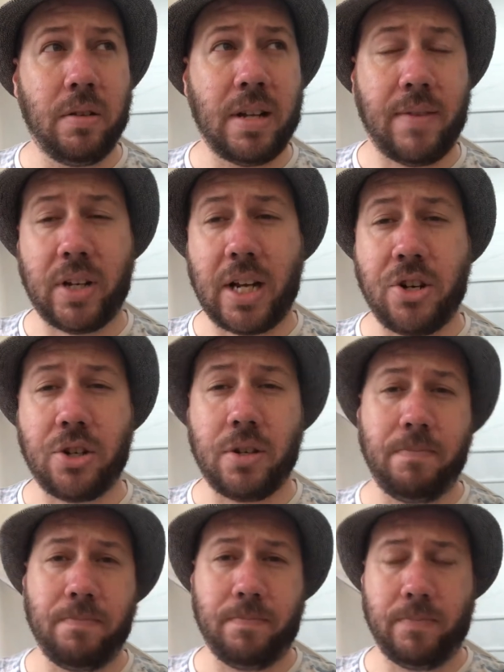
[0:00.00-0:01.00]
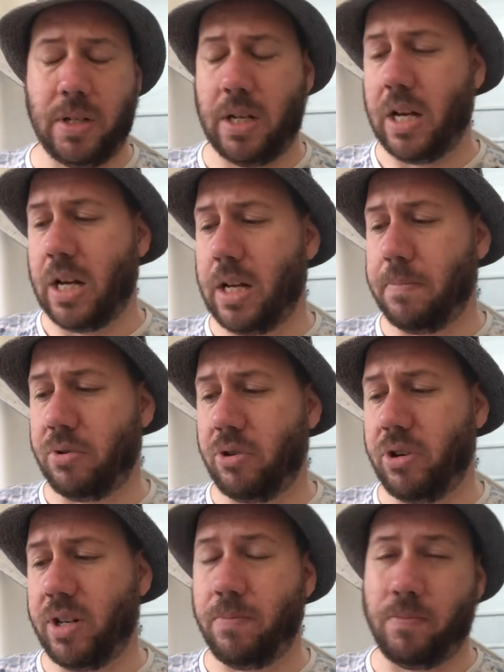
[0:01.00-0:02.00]
Navigation
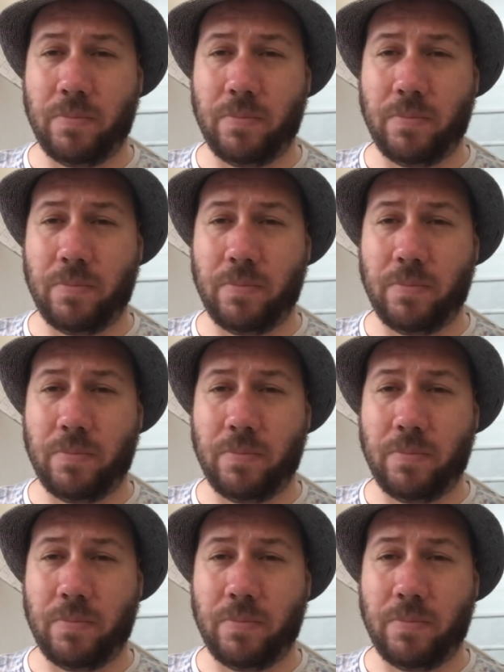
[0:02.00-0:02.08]
Brewery.